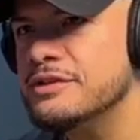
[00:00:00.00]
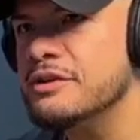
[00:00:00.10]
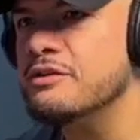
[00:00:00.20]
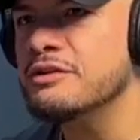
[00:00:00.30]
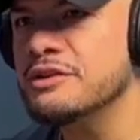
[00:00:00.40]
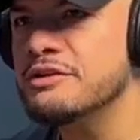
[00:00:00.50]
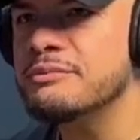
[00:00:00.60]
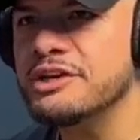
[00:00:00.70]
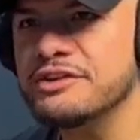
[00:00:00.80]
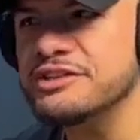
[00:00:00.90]
so a little
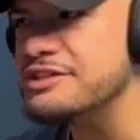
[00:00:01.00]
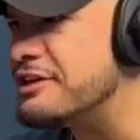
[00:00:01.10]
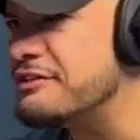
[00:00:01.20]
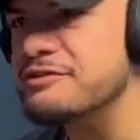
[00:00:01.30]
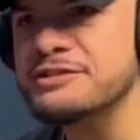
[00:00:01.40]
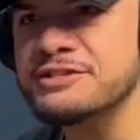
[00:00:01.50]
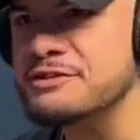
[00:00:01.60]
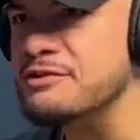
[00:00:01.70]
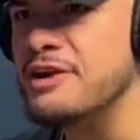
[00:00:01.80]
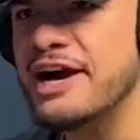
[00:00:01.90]
better than starting from
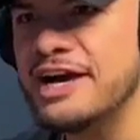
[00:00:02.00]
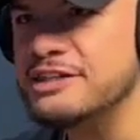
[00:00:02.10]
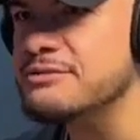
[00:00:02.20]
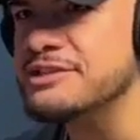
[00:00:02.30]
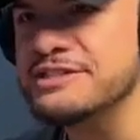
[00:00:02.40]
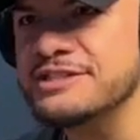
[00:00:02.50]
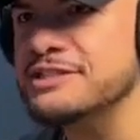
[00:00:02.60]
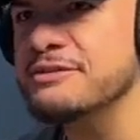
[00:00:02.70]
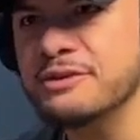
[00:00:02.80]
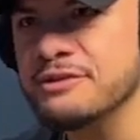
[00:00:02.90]
scratch right. with
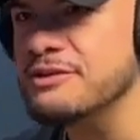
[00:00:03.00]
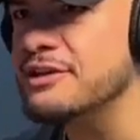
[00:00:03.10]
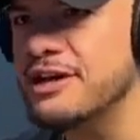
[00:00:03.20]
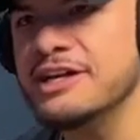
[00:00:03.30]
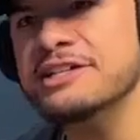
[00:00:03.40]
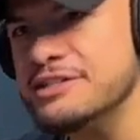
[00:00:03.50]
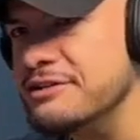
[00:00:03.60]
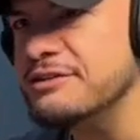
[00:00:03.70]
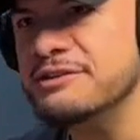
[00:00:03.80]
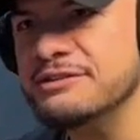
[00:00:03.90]
zero clients,
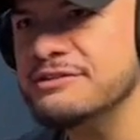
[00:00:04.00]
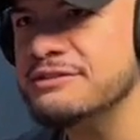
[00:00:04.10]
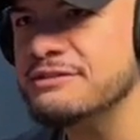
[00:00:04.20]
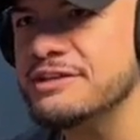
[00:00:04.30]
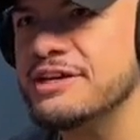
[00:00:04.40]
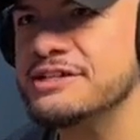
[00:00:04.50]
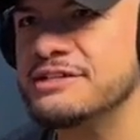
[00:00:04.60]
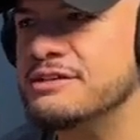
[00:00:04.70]
zero yeah. doing that. So were